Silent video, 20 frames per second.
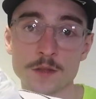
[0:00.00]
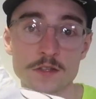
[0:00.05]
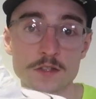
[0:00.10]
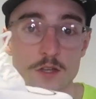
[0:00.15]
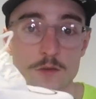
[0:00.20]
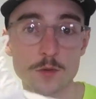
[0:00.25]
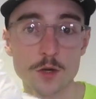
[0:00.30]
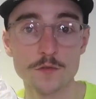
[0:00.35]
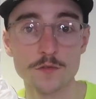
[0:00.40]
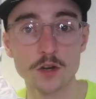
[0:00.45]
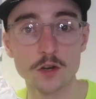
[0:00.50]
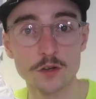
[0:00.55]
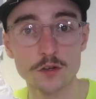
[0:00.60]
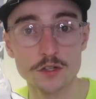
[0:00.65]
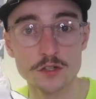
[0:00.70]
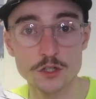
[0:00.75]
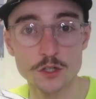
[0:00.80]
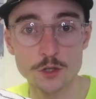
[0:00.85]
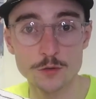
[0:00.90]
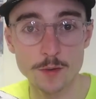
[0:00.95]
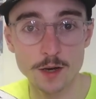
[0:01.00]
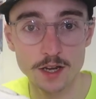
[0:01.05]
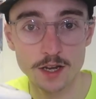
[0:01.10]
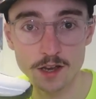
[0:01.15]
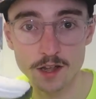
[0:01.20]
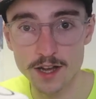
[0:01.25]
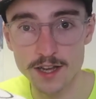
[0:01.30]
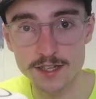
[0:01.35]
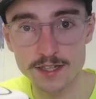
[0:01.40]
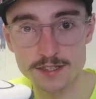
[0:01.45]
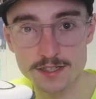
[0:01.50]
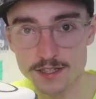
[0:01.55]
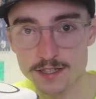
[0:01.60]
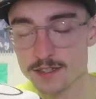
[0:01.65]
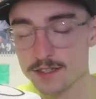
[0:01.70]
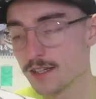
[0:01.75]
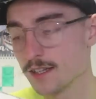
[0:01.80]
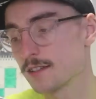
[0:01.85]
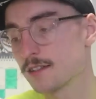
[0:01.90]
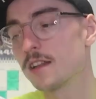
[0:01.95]
So moving on to my likes
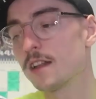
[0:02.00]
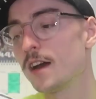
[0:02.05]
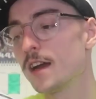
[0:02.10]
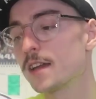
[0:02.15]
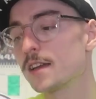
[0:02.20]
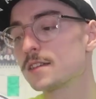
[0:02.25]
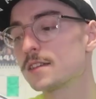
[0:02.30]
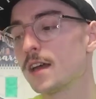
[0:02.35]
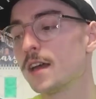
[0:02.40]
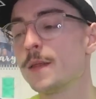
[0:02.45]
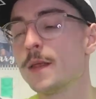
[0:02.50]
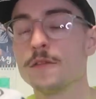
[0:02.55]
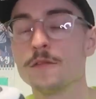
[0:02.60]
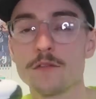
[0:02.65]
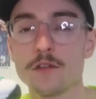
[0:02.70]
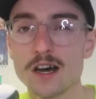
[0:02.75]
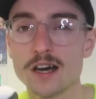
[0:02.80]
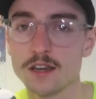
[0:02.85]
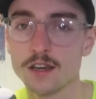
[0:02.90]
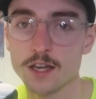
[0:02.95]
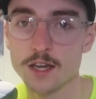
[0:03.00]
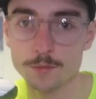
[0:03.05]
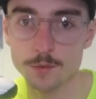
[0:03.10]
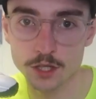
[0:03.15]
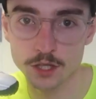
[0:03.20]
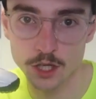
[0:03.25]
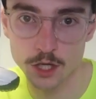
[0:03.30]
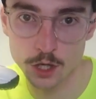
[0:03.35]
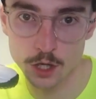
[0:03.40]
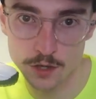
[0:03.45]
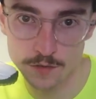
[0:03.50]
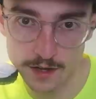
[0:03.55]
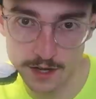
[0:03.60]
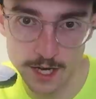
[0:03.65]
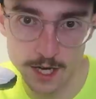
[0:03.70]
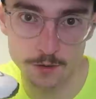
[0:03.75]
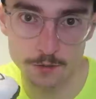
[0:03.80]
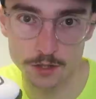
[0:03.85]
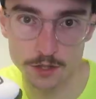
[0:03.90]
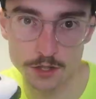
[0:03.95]
and dislikes, and then finally I'm going to go over
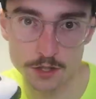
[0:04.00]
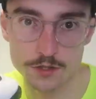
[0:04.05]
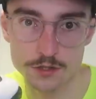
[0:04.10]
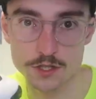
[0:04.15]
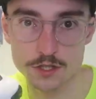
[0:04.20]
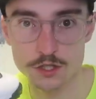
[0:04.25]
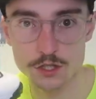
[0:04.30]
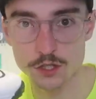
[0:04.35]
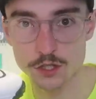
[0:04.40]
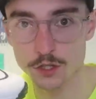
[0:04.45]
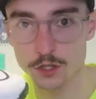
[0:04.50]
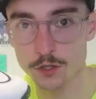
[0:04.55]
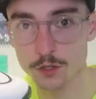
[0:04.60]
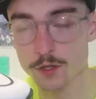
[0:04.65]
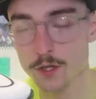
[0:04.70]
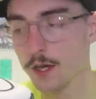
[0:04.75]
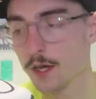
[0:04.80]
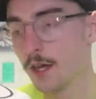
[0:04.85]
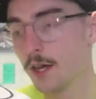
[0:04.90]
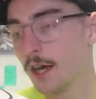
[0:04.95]
how I'm going to use this shoe